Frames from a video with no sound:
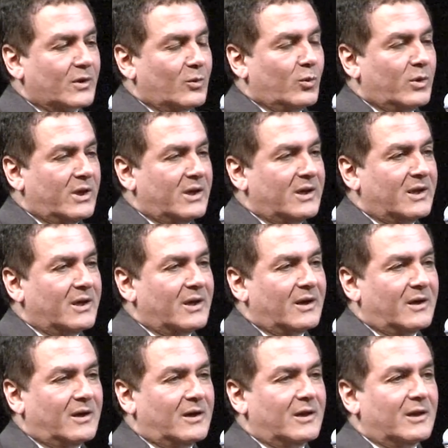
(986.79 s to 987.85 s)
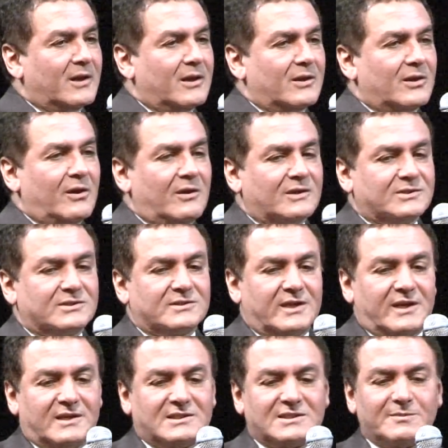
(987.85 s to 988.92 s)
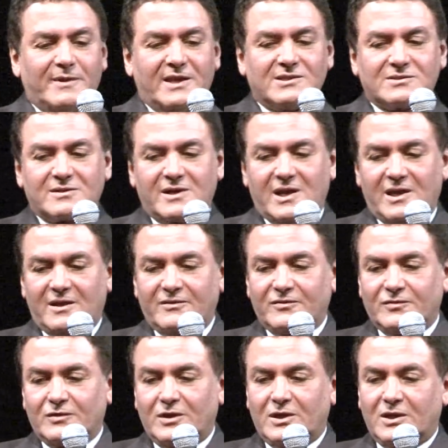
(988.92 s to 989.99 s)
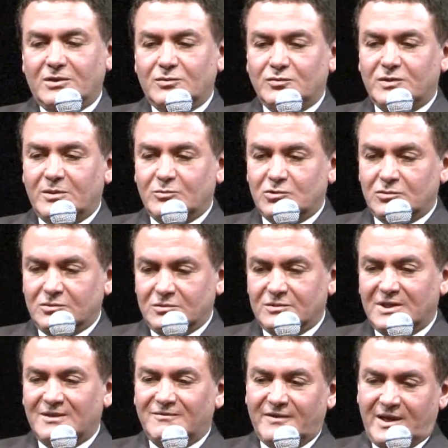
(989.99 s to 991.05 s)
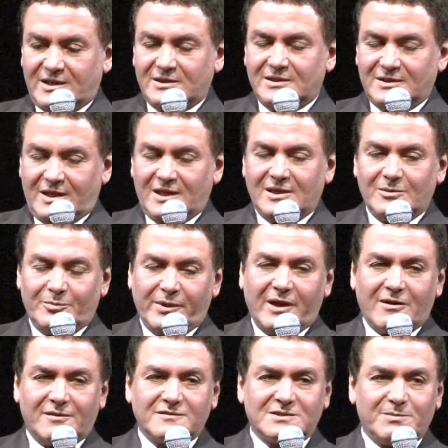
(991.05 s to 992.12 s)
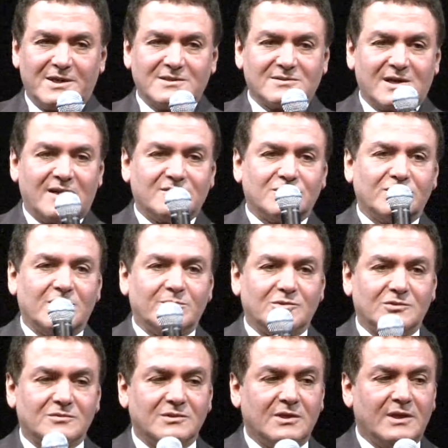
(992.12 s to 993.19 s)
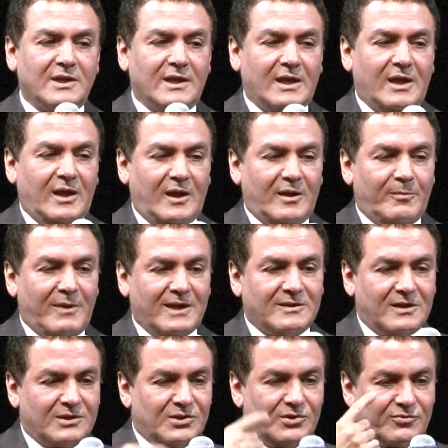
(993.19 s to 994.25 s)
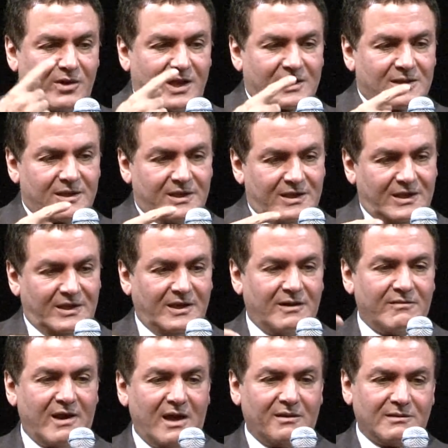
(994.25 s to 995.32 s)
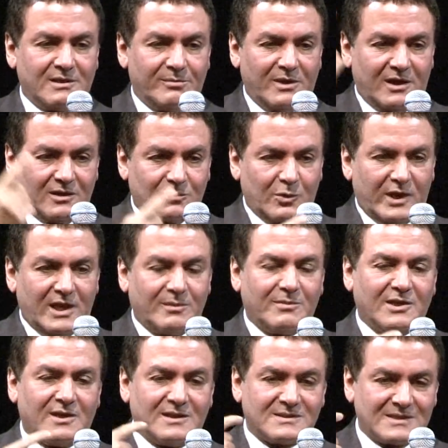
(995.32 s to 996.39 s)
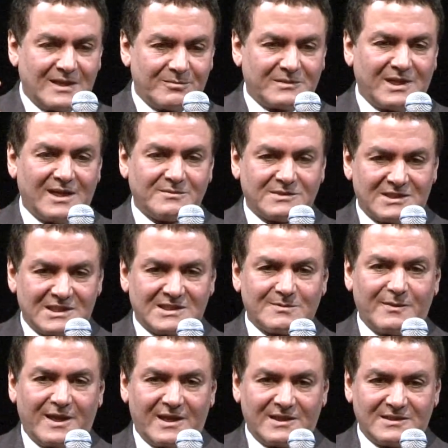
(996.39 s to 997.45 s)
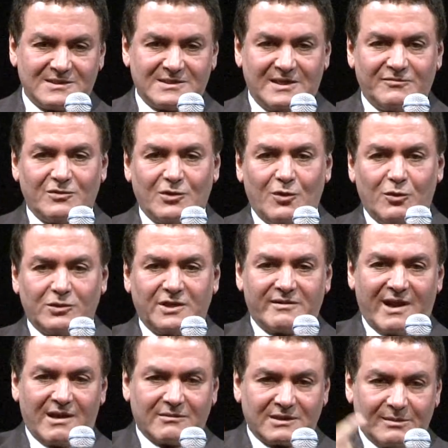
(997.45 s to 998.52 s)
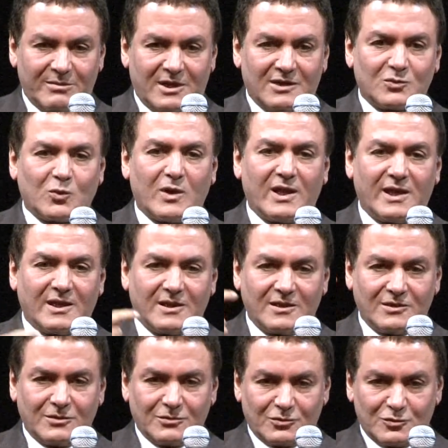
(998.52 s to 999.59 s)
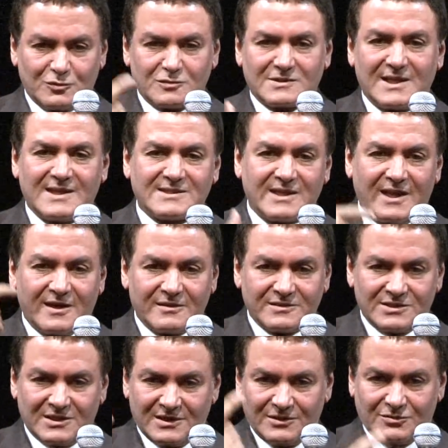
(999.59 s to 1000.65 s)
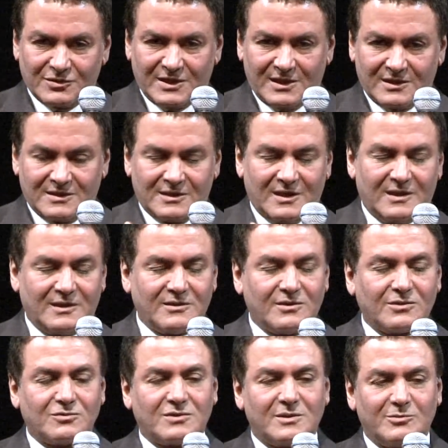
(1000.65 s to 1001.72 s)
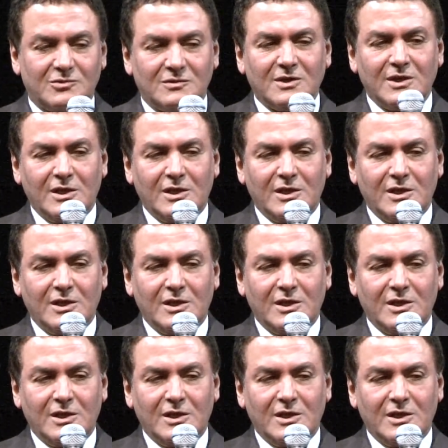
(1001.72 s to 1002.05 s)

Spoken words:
we launched a spacecraft to the moon, in fact, a pair of spacecrafts to the moon. But not directly in a roundabout way, because sometimes in space, if you go the roundabout way, you use less energy to get you know, to the moon.